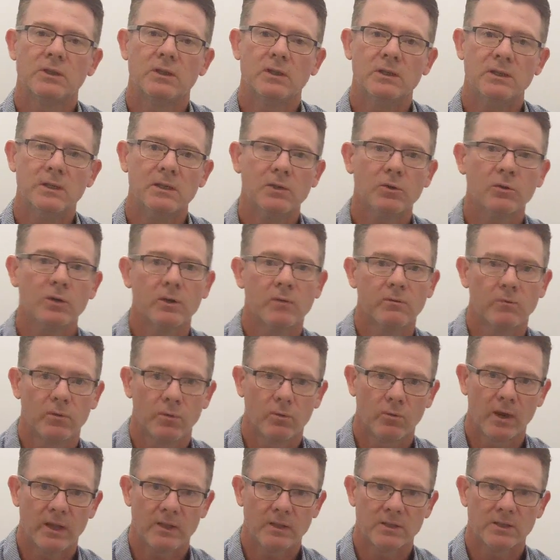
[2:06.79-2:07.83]
the
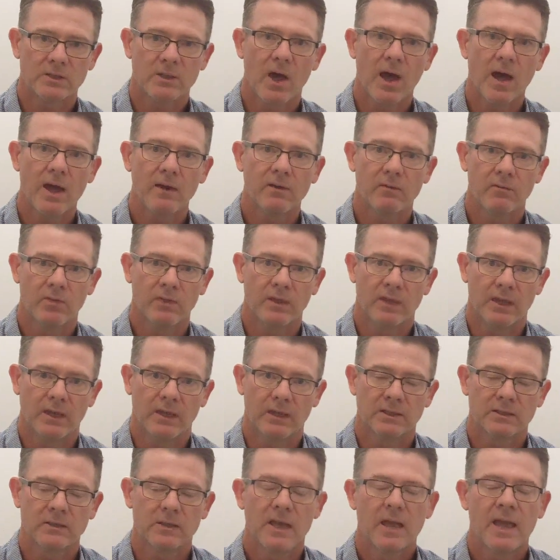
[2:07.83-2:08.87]
near-infrared side of
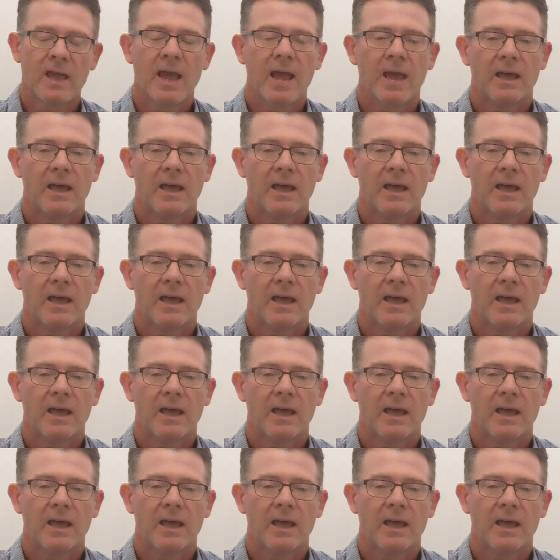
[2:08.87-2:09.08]
things,